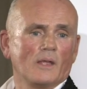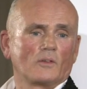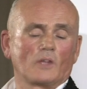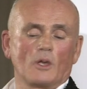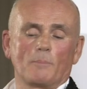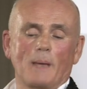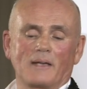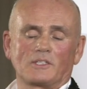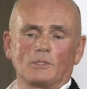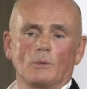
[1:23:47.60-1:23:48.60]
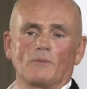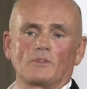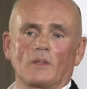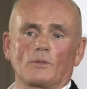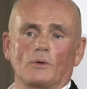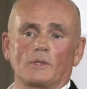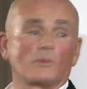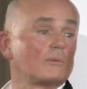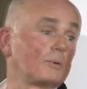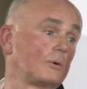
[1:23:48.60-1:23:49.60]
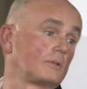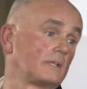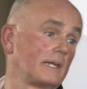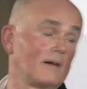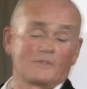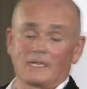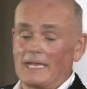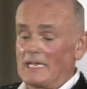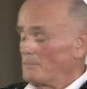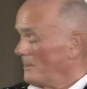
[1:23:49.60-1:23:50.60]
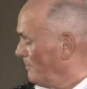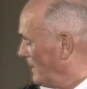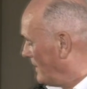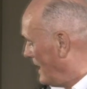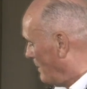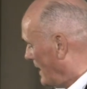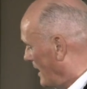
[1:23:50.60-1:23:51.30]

So Patou obviously thought it was important enough to keep, but there we